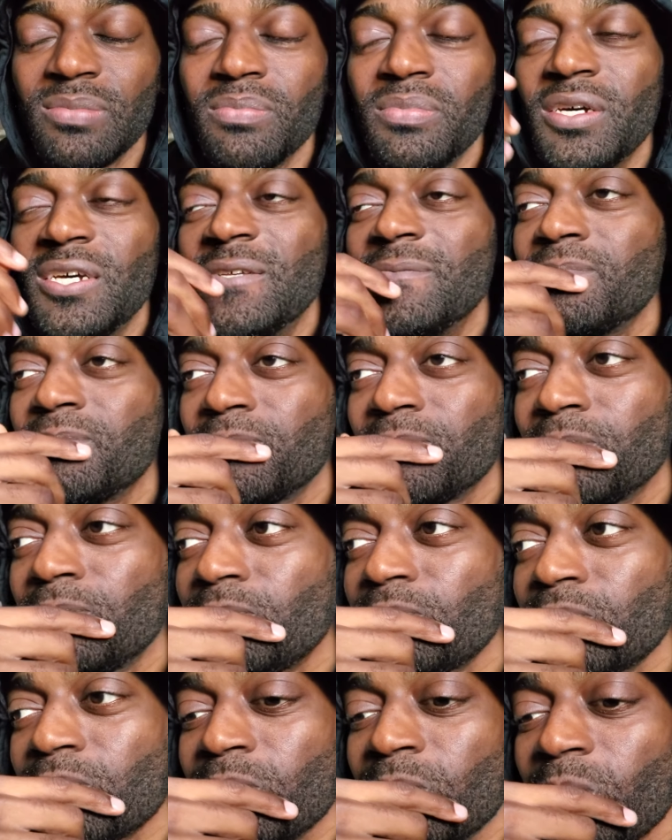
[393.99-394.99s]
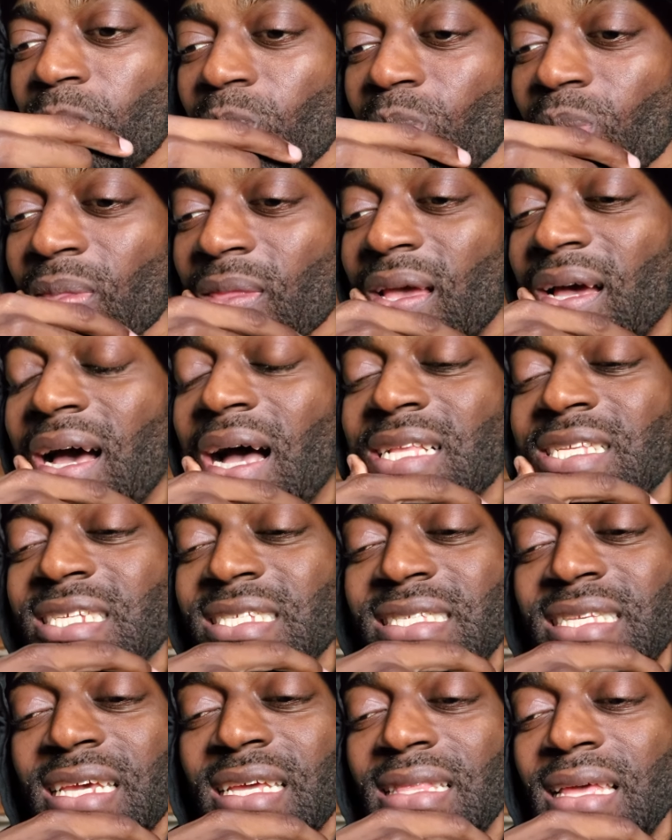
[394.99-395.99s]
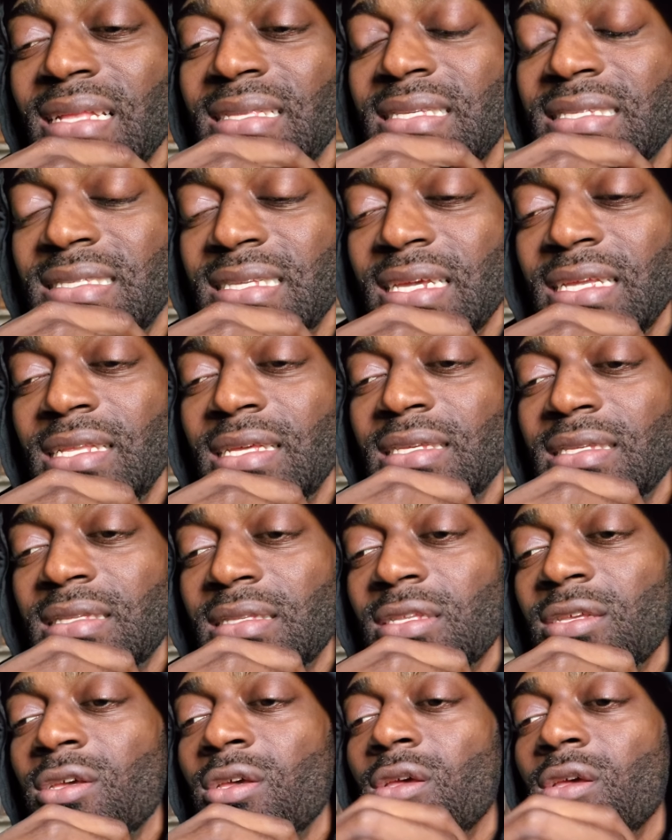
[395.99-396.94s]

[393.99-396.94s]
But I just said that to say this.